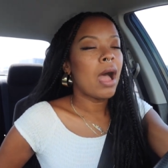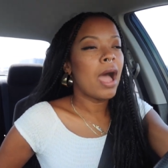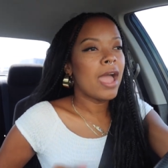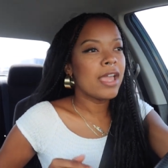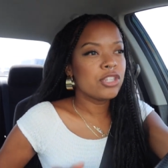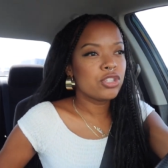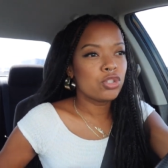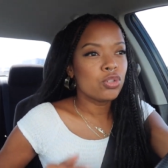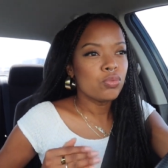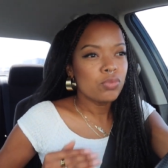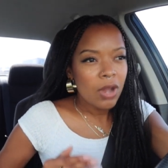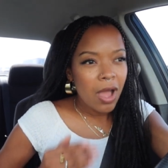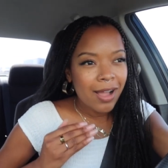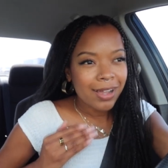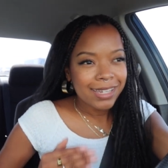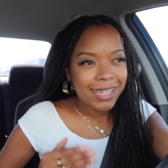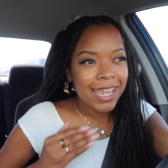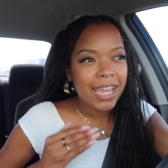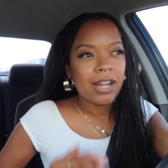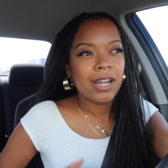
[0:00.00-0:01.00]
i do
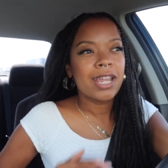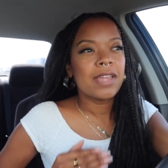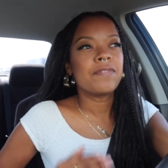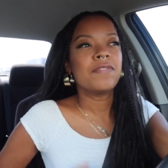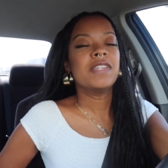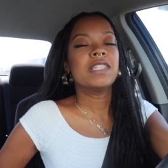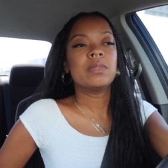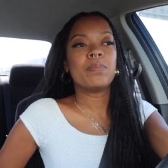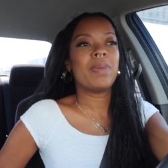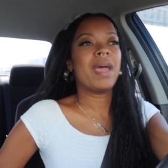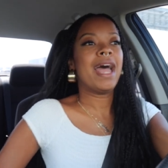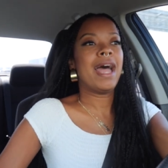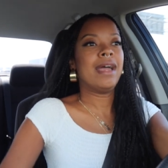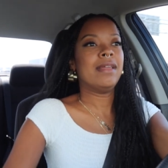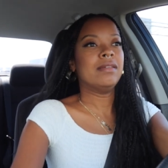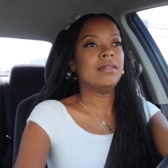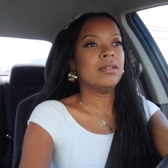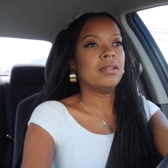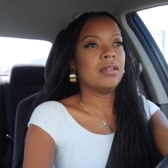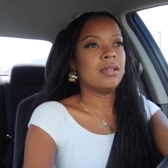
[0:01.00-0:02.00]
not care if it's bad